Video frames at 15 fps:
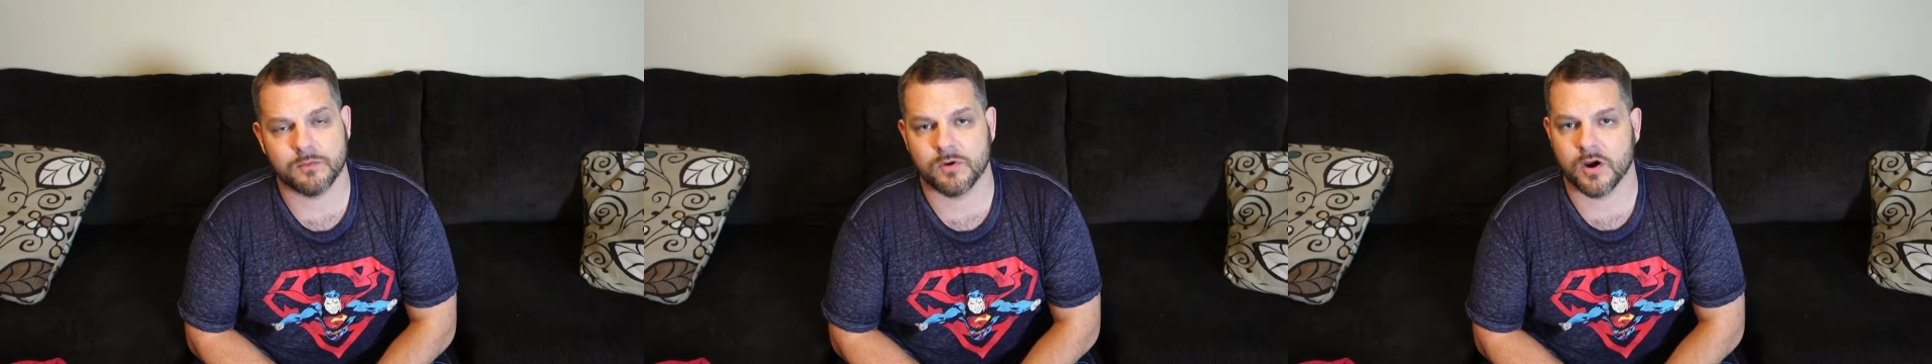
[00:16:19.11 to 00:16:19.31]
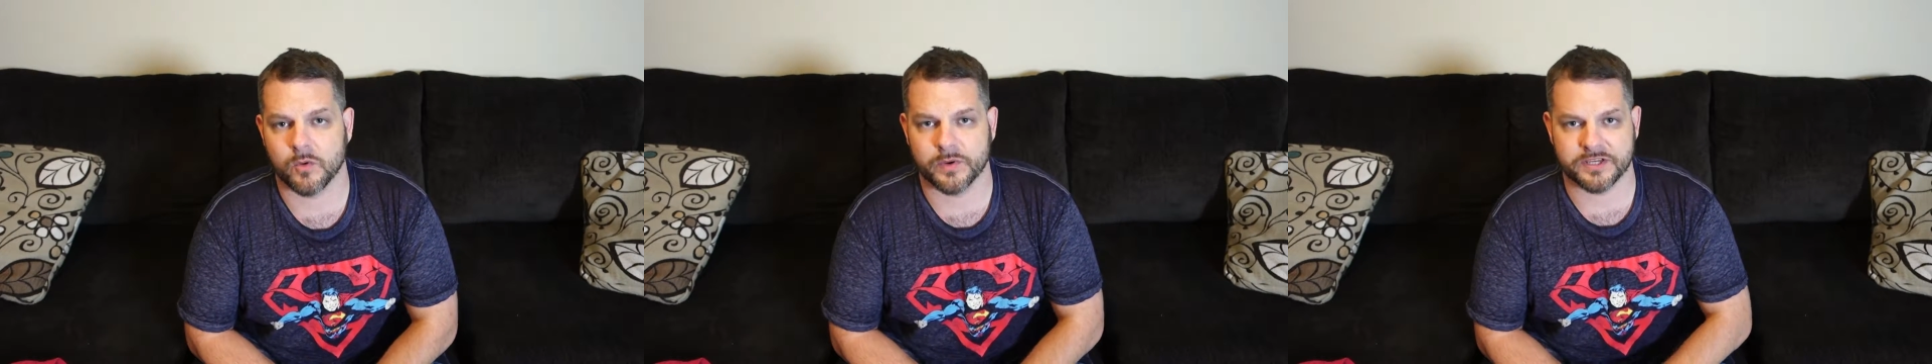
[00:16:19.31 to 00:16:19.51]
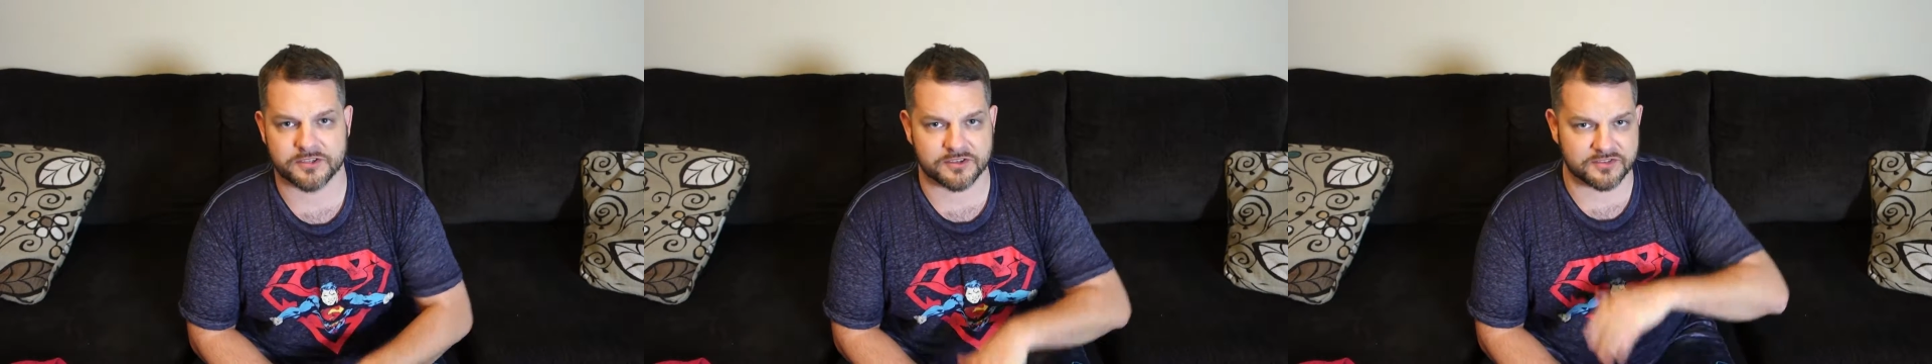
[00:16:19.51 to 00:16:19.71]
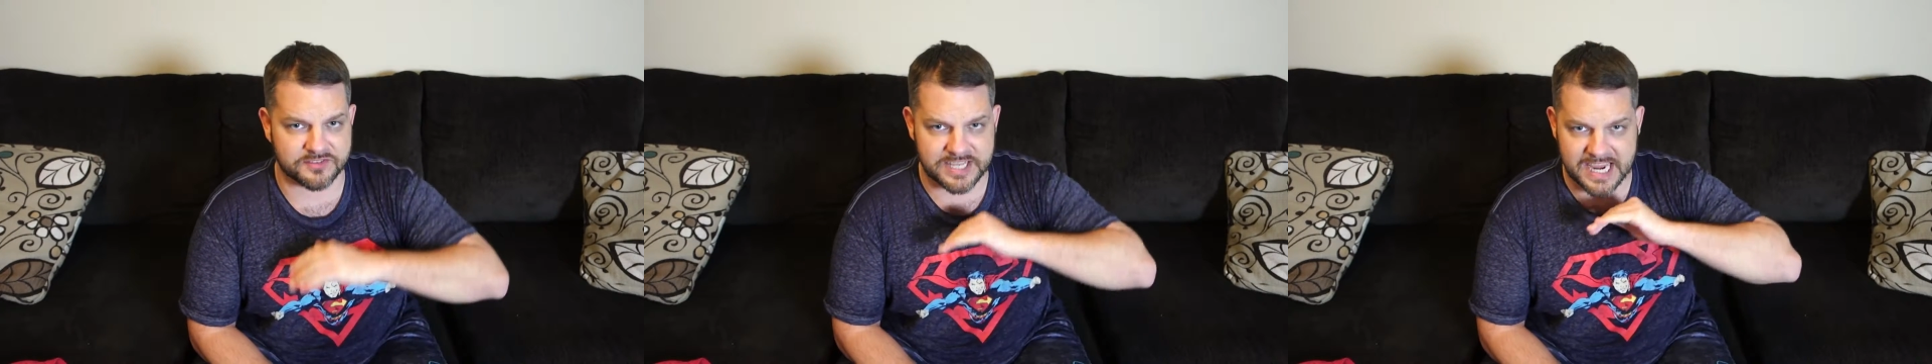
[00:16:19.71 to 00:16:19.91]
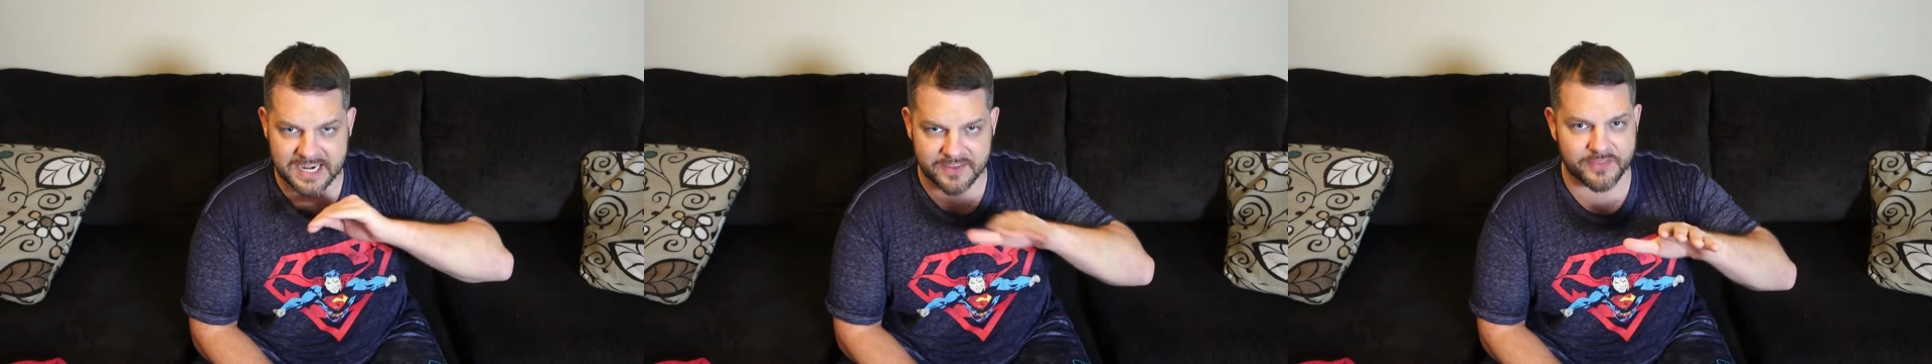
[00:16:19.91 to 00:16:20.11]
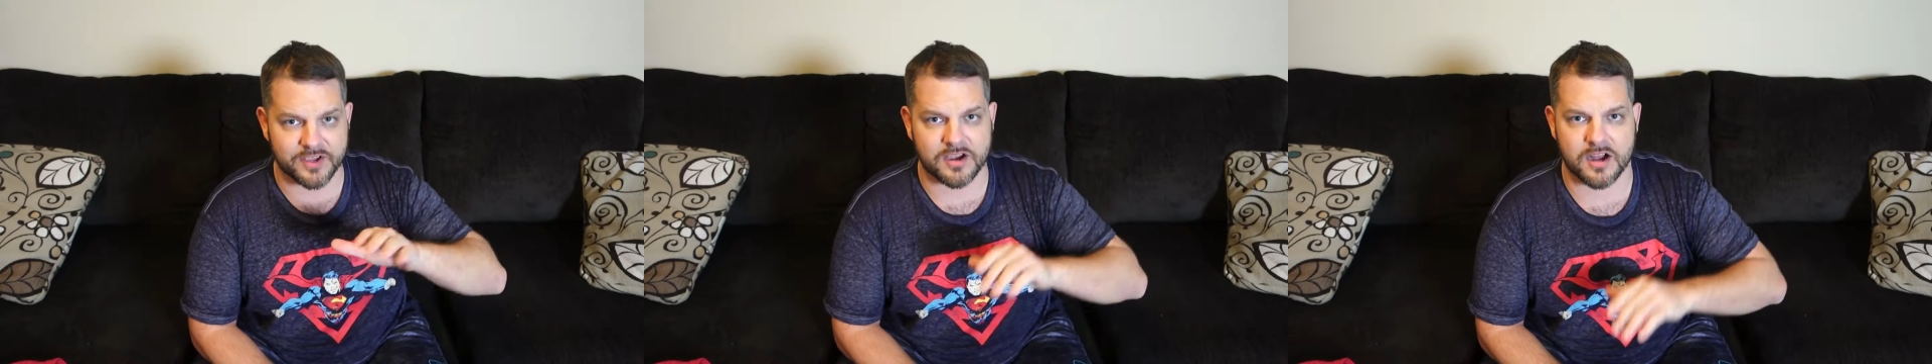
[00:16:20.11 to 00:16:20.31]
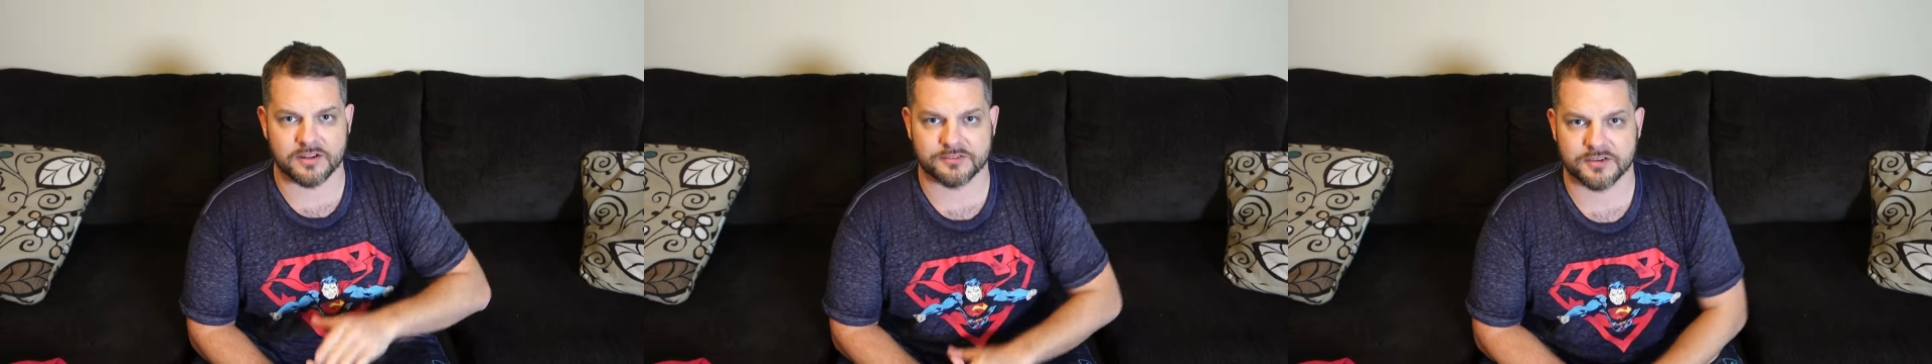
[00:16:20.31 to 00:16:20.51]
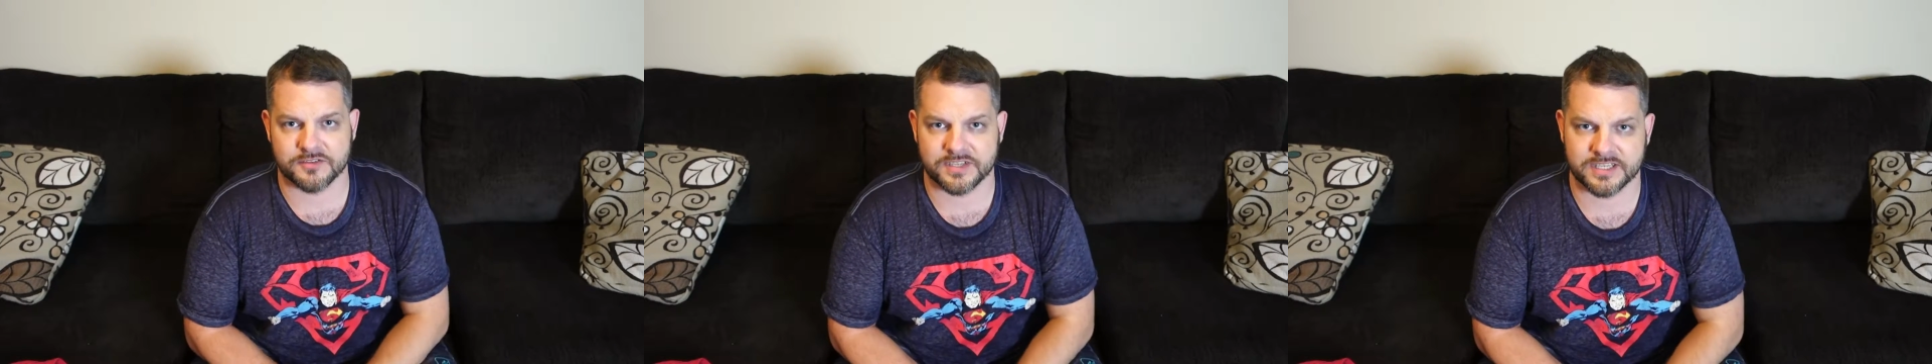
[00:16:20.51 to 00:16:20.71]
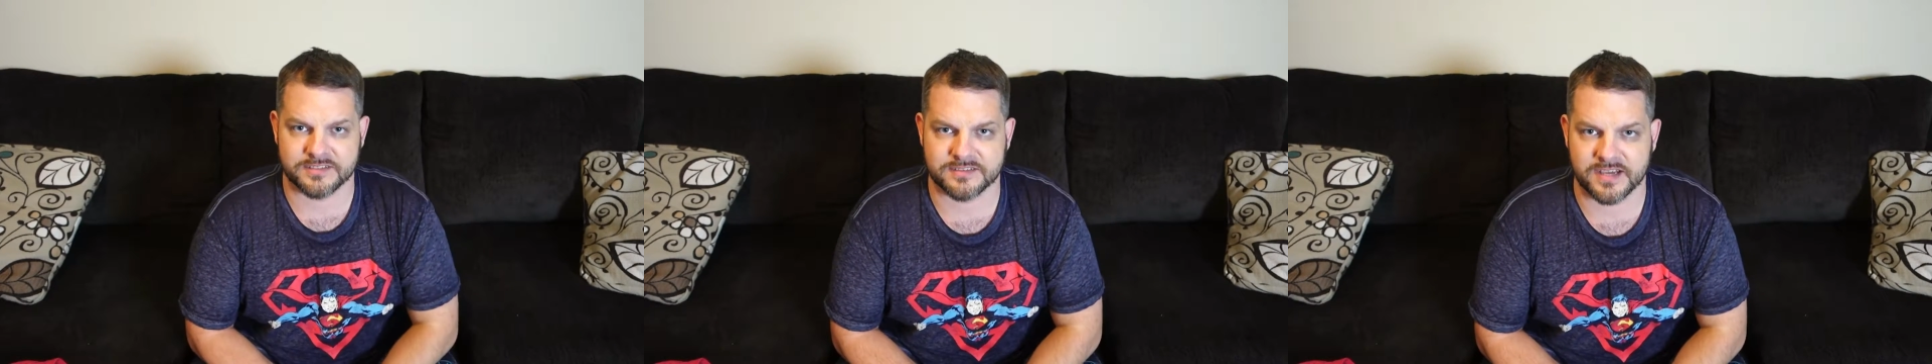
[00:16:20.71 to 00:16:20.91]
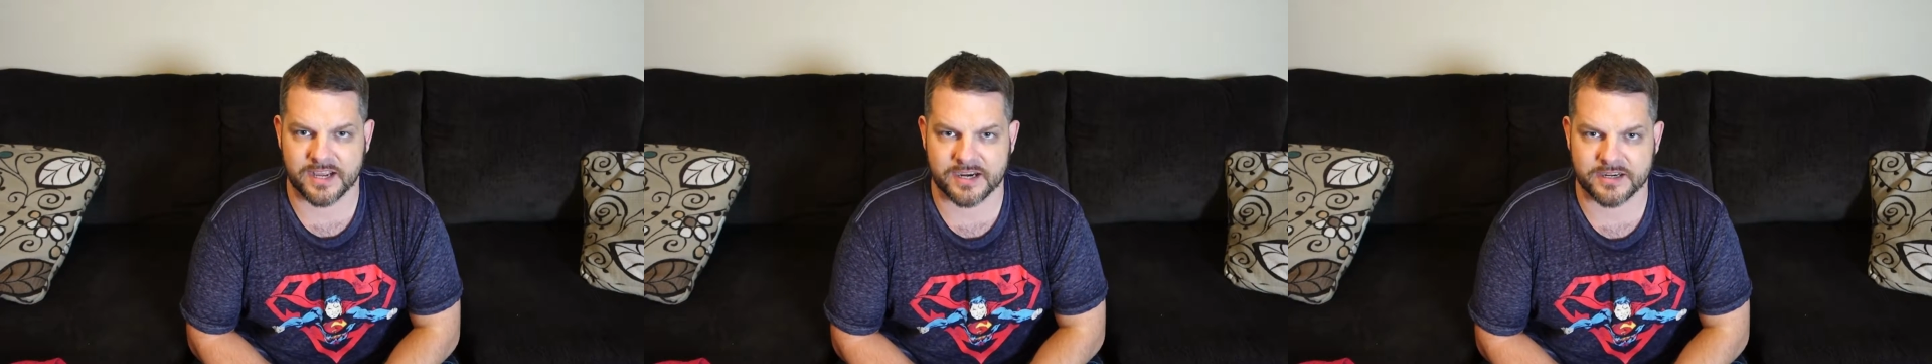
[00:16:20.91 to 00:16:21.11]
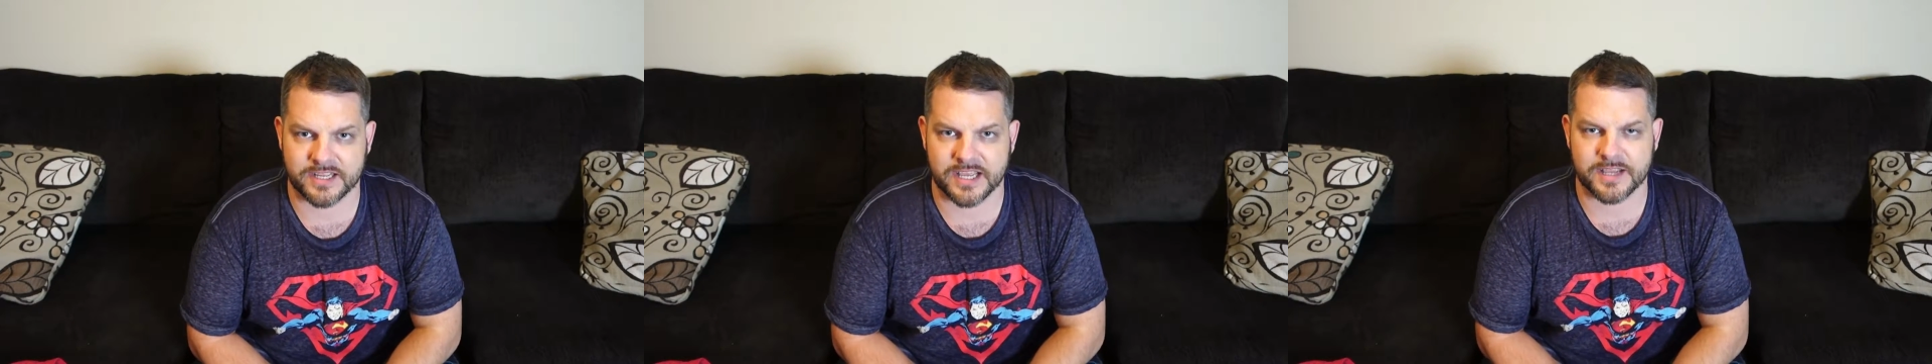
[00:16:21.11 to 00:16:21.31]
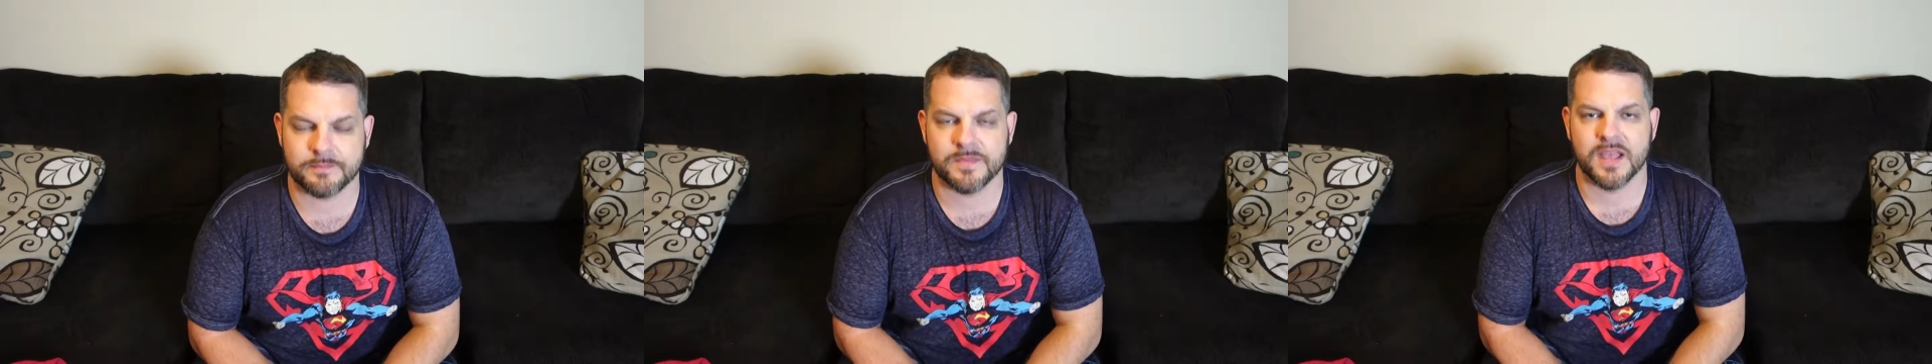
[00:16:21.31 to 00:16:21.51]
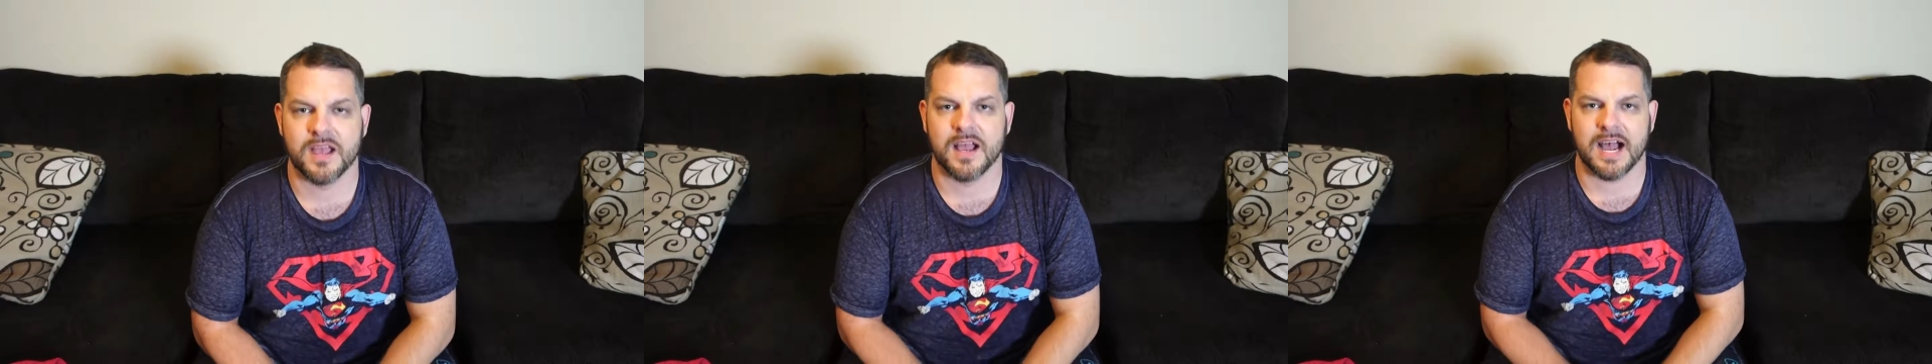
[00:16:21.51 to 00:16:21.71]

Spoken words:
where we just stayed at the concert the entire day,